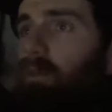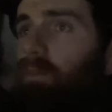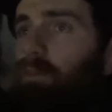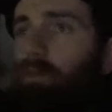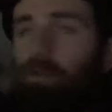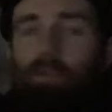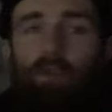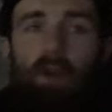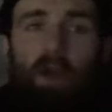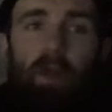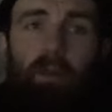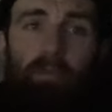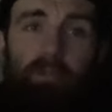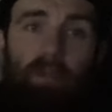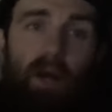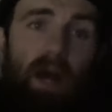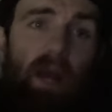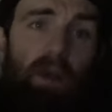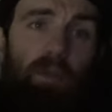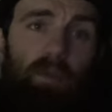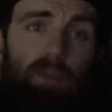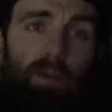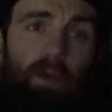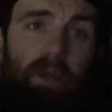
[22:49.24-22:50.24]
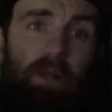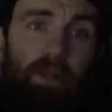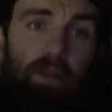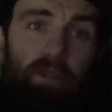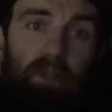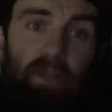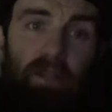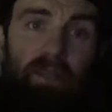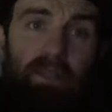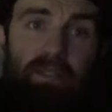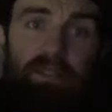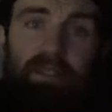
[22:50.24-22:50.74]
So I wouldn't want to look
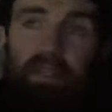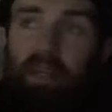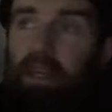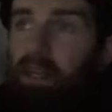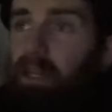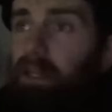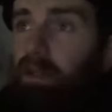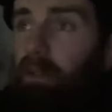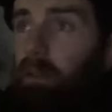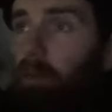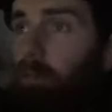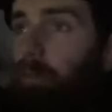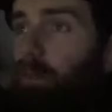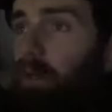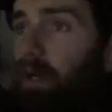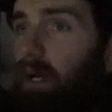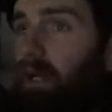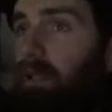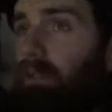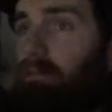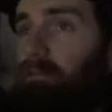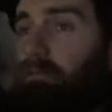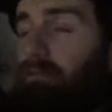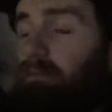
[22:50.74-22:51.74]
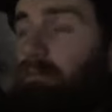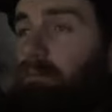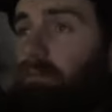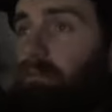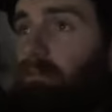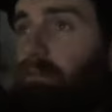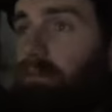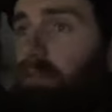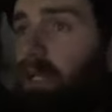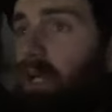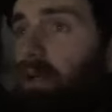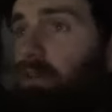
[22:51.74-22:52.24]
like the dick,
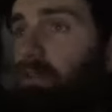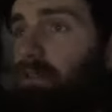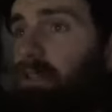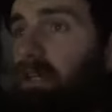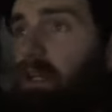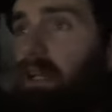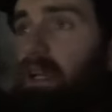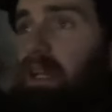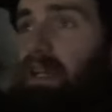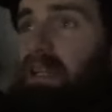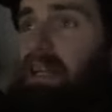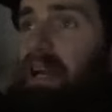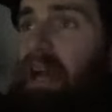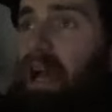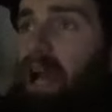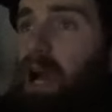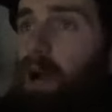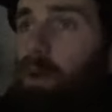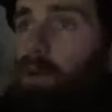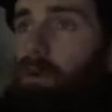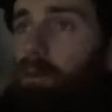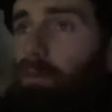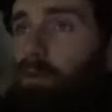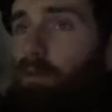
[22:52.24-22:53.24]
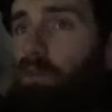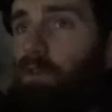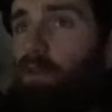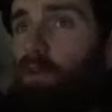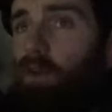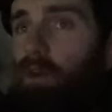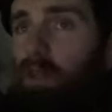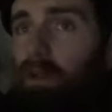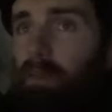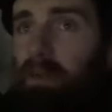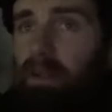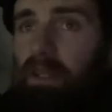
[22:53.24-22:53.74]
but I was there like an hour before
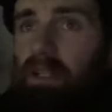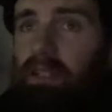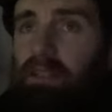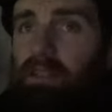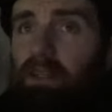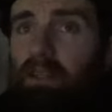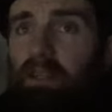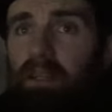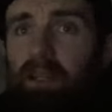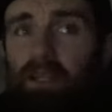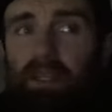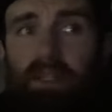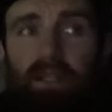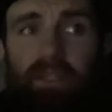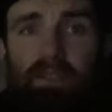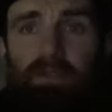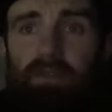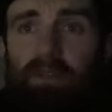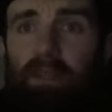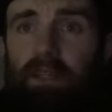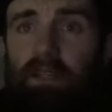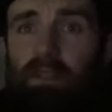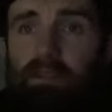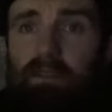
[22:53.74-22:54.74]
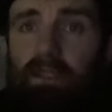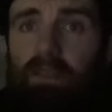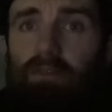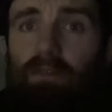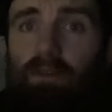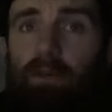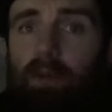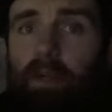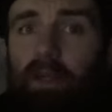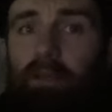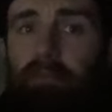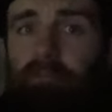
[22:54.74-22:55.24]
them, and then suddenly there's vehicles
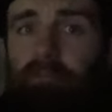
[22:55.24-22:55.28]
everywhere.